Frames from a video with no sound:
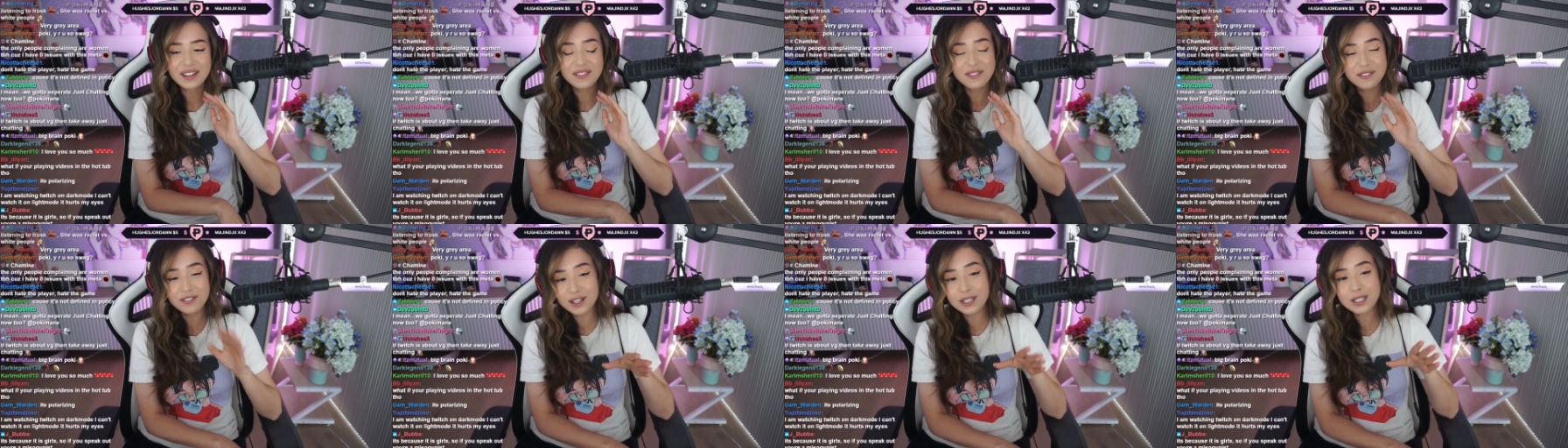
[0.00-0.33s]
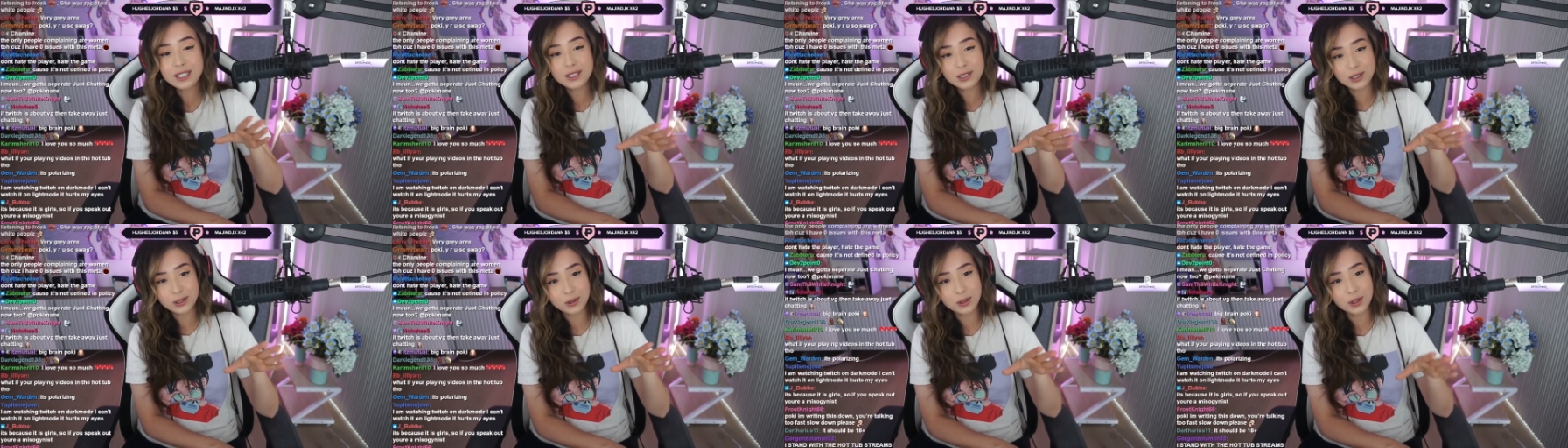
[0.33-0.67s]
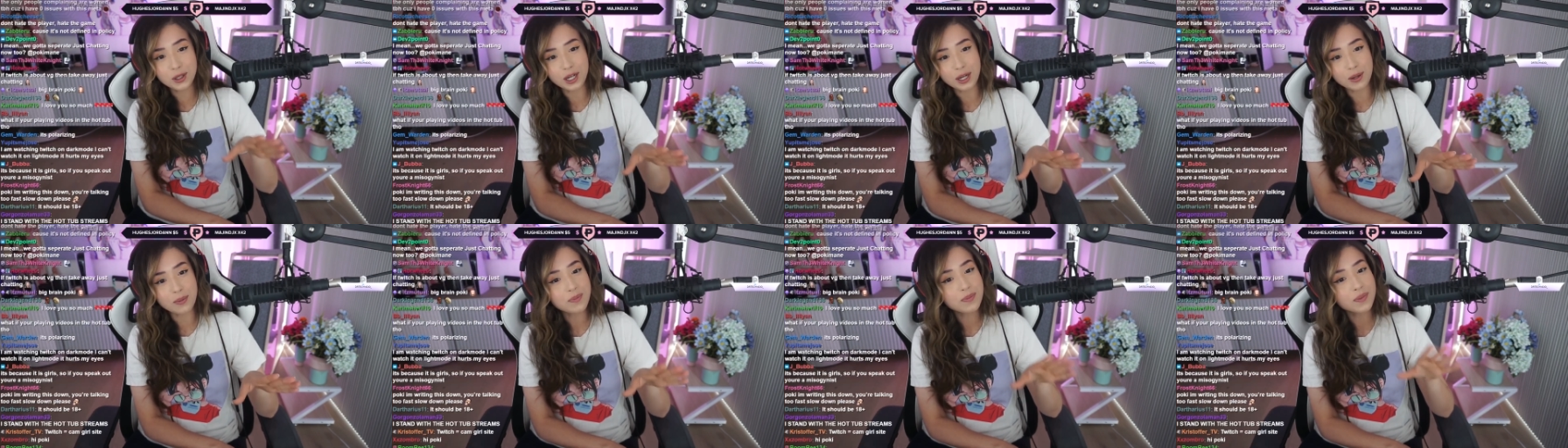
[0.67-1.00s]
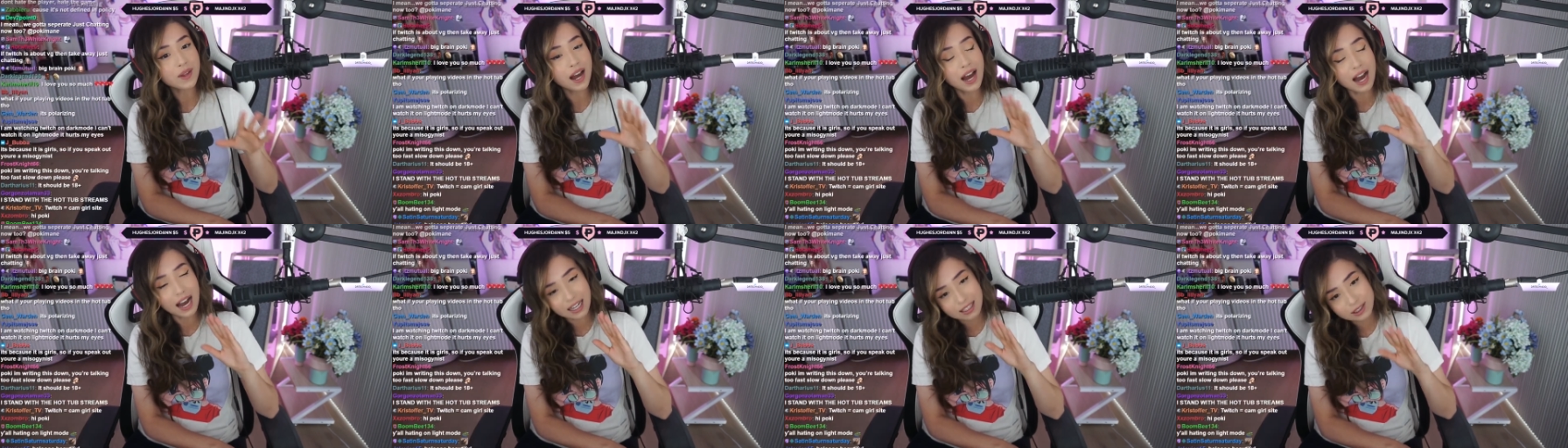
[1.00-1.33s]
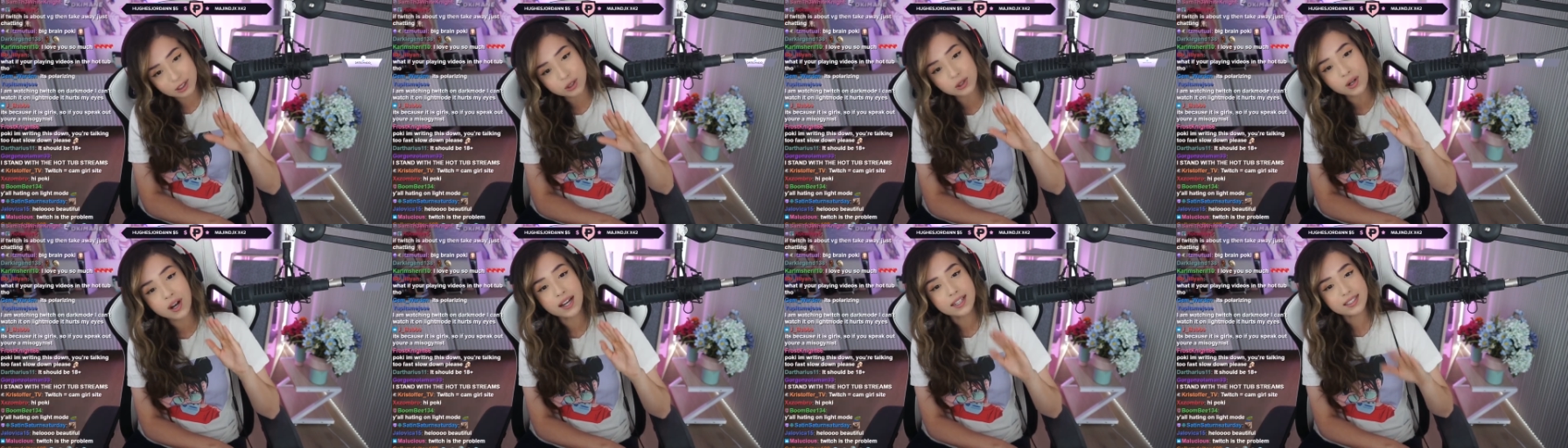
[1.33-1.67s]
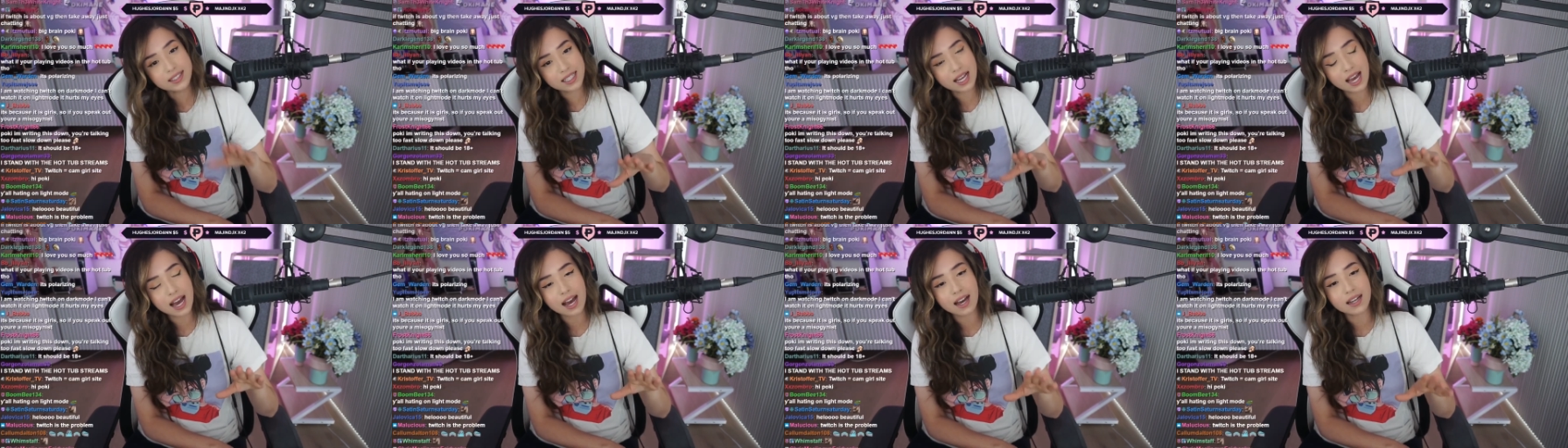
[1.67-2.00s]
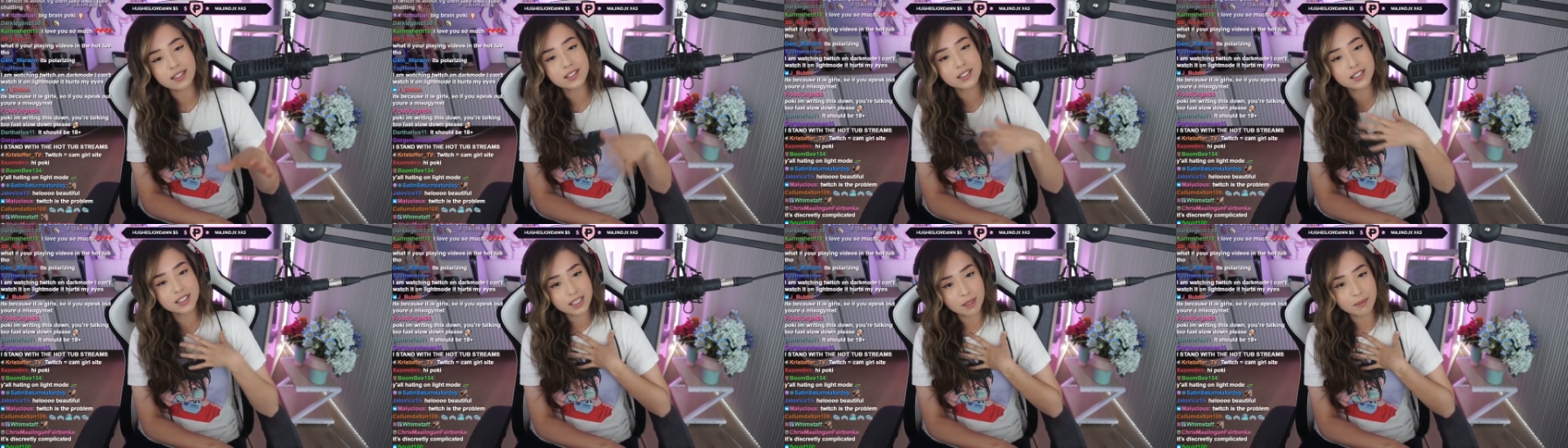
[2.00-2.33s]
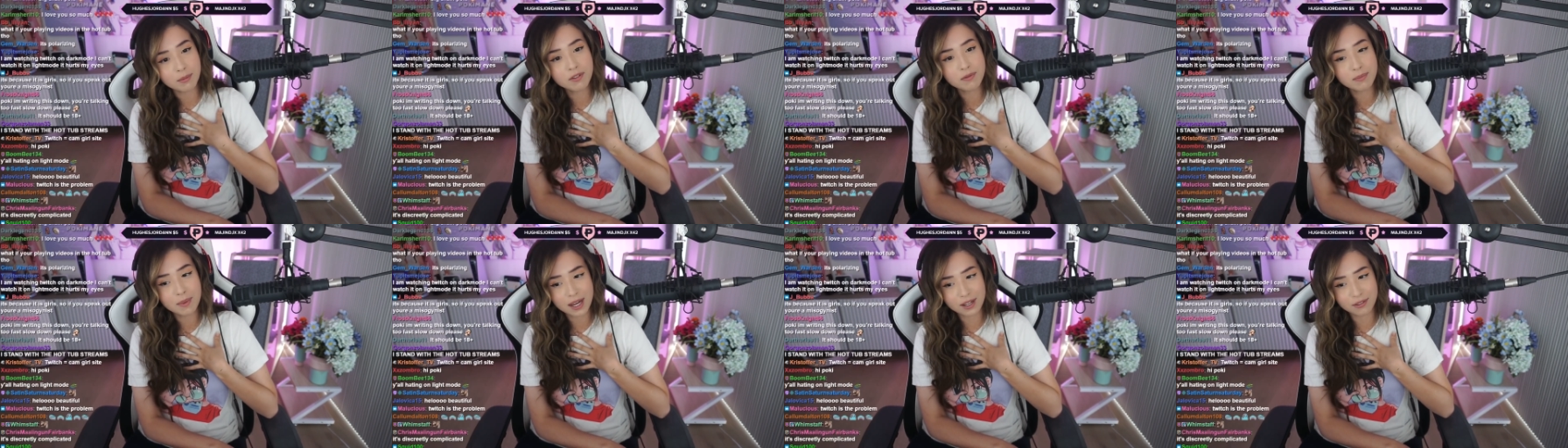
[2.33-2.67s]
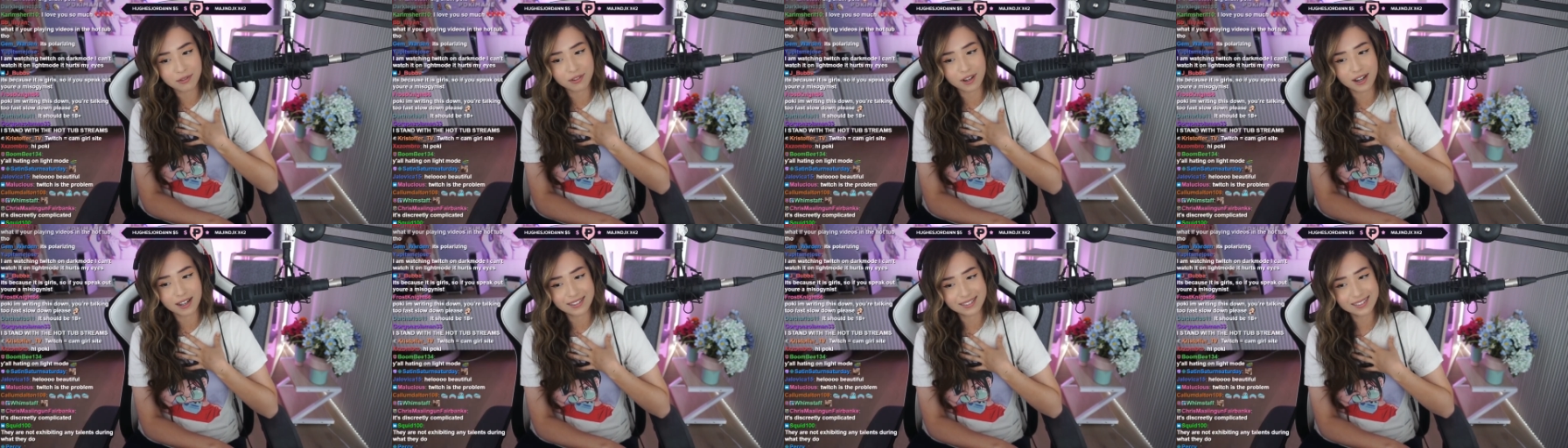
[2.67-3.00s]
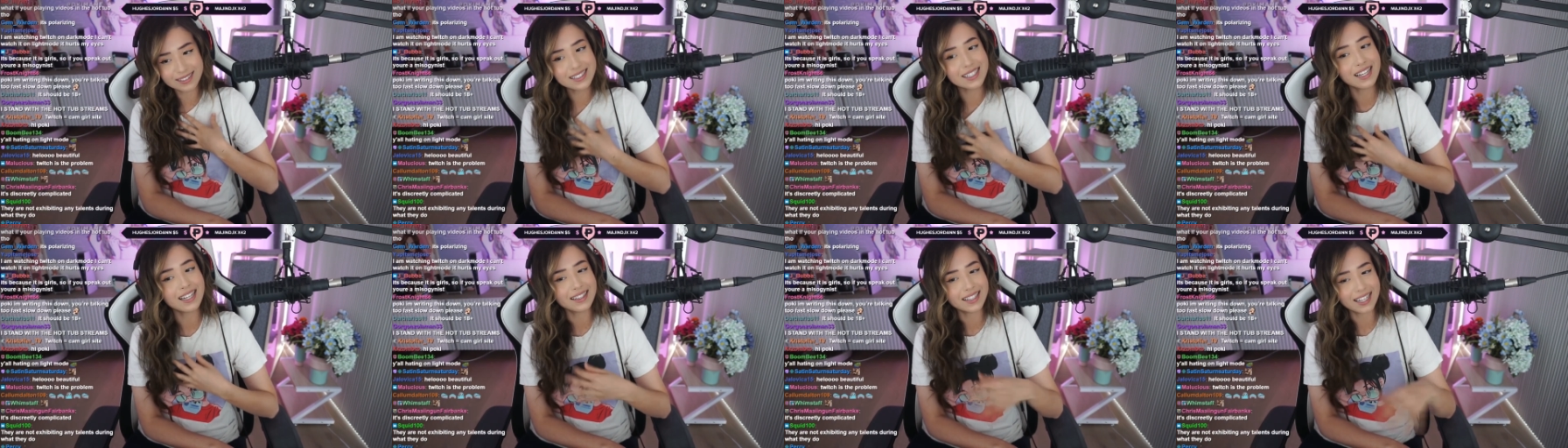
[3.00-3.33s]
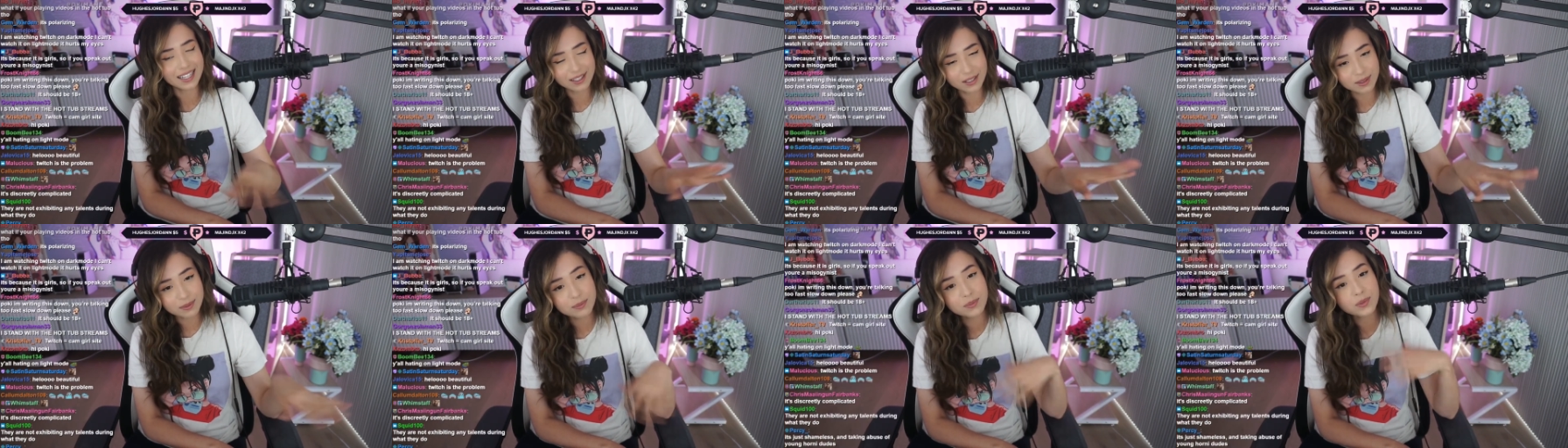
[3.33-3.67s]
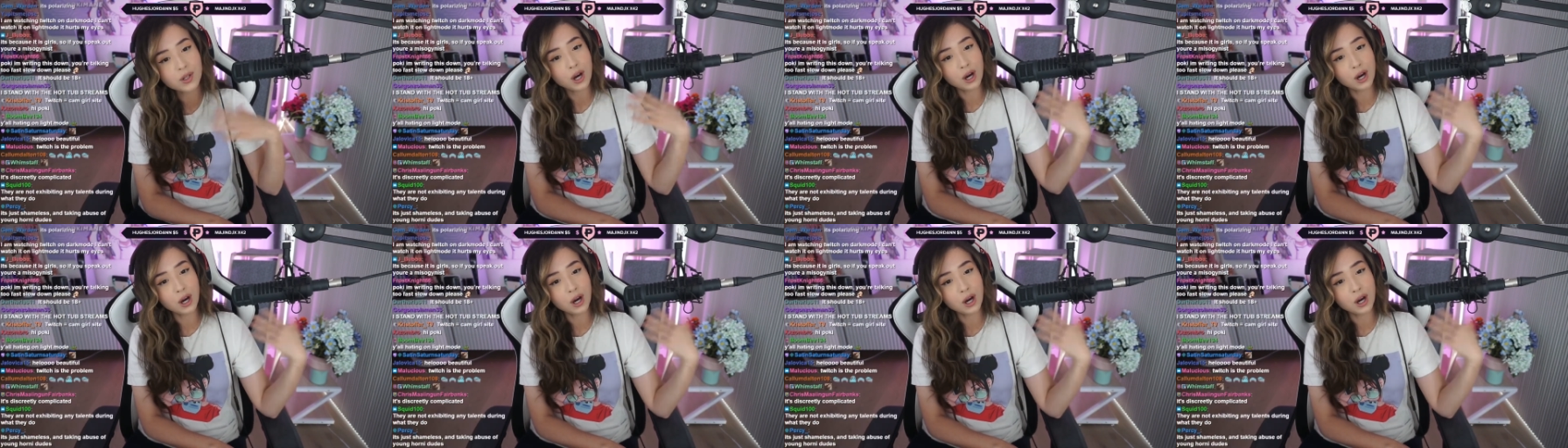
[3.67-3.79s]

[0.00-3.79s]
Funny story. I tried to ask some of my friends in like